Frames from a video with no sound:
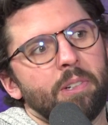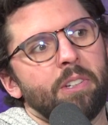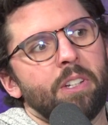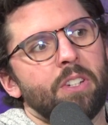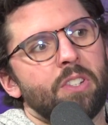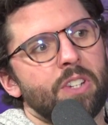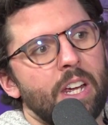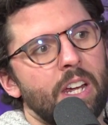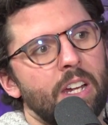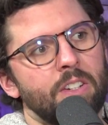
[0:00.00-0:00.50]

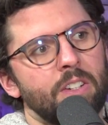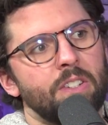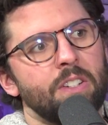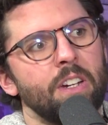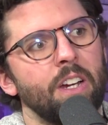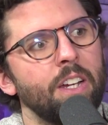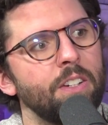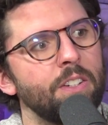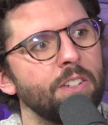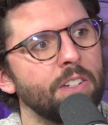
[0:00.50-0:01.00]
changed, and
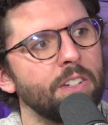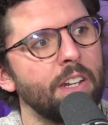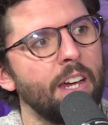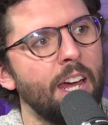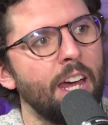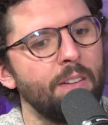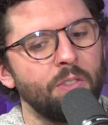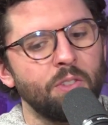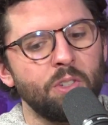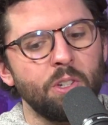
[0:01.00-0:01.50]
I
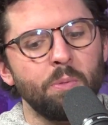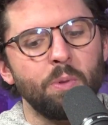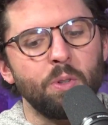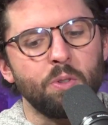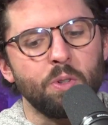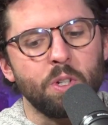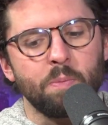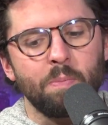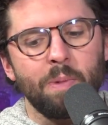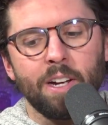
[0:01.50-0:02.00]
have so much
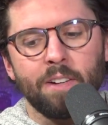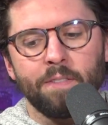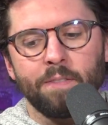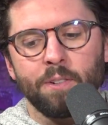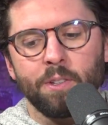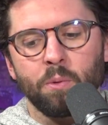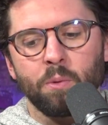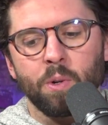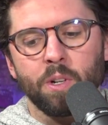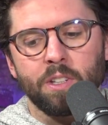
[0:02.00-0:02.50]
respect for
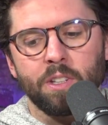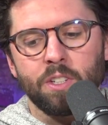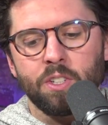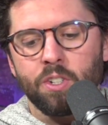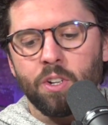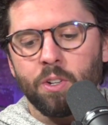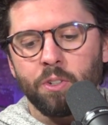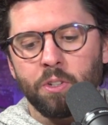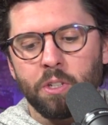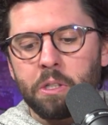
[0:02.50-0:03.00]
the work that
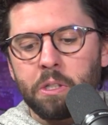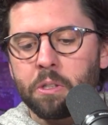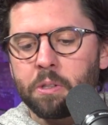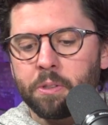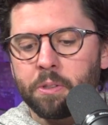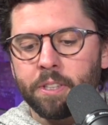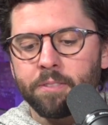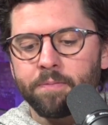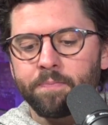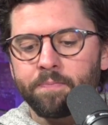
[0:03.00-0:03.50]
y'all do,
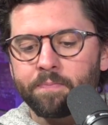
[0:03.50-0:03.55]
and